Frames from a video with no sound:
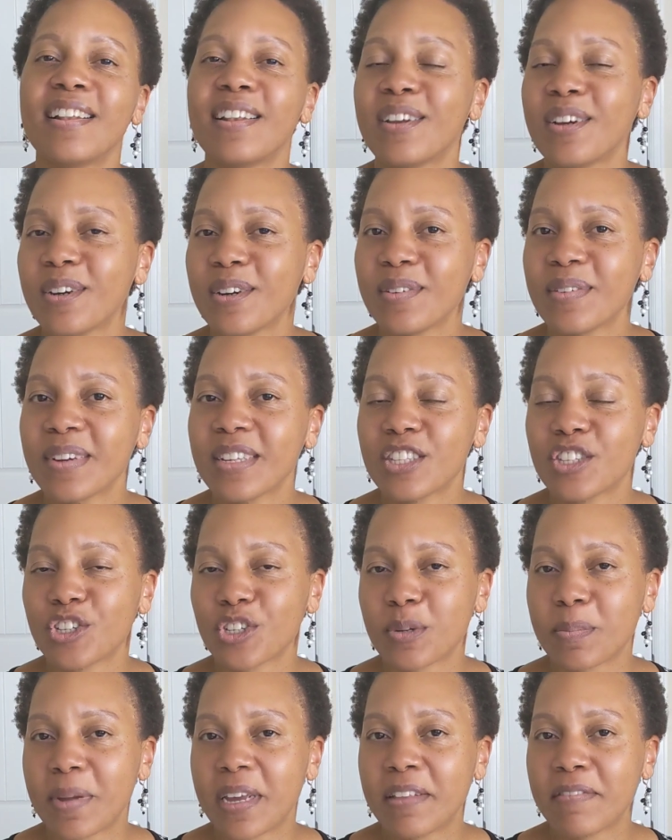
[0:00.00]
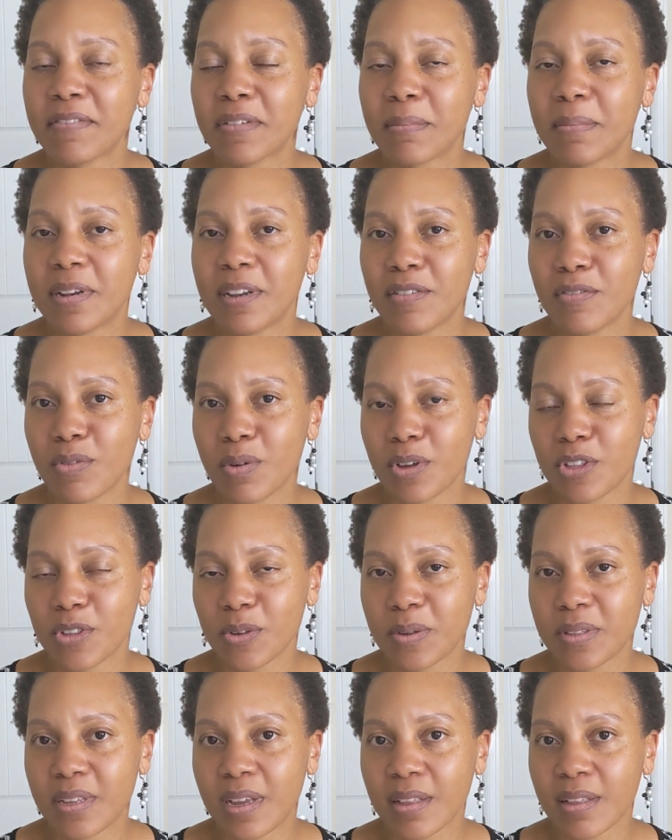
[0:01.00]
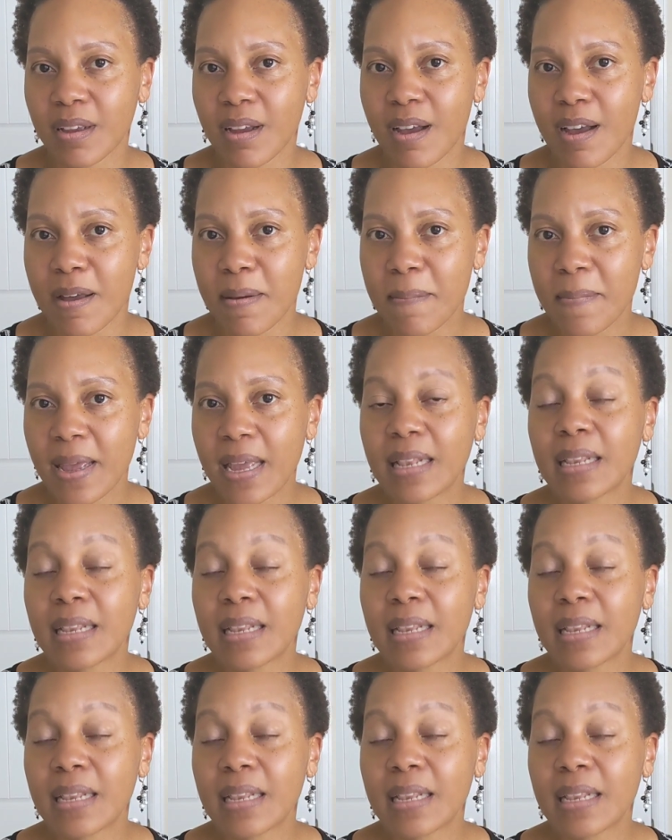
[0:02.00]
Hello, it's Jermaine from livewellzone.com,